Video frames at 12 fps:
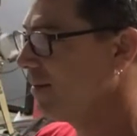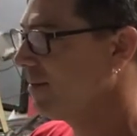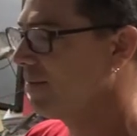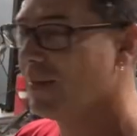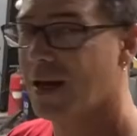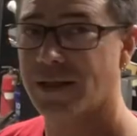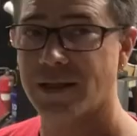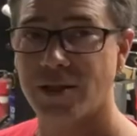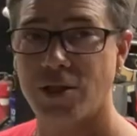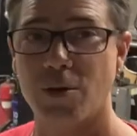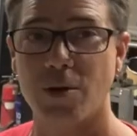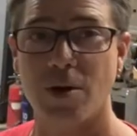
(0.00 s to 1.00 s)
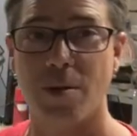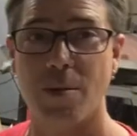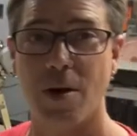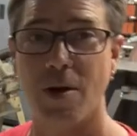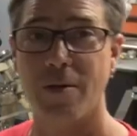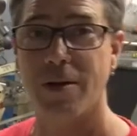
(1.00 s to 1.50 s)
Max is chewing on the
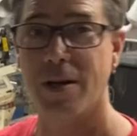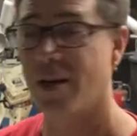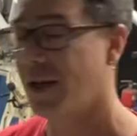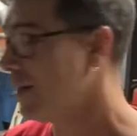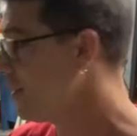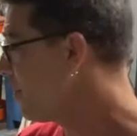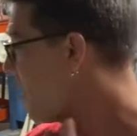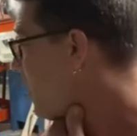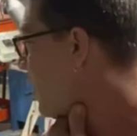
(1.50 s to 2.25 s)
bone over here. He is about to